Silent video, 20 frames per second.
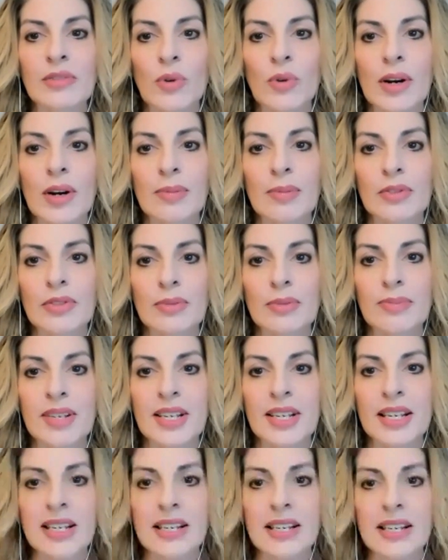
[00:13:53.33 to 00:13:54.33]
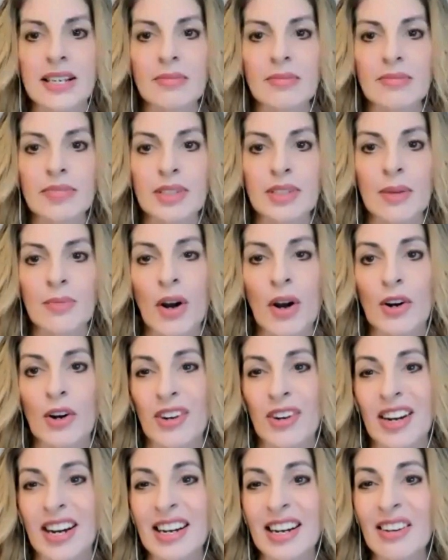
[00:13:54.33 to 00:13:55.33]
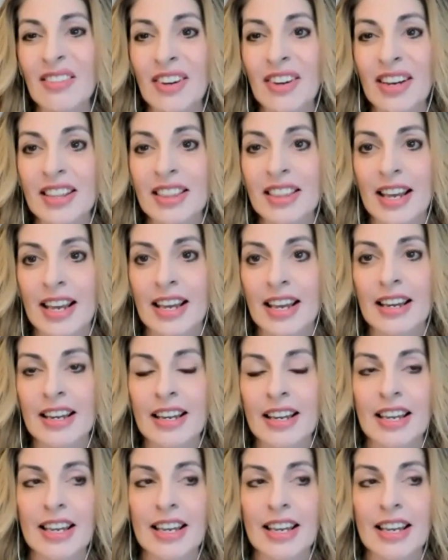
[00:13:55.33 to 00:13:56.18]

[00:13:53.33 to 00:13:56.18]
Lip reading: we're able to be somewhat creative, I think,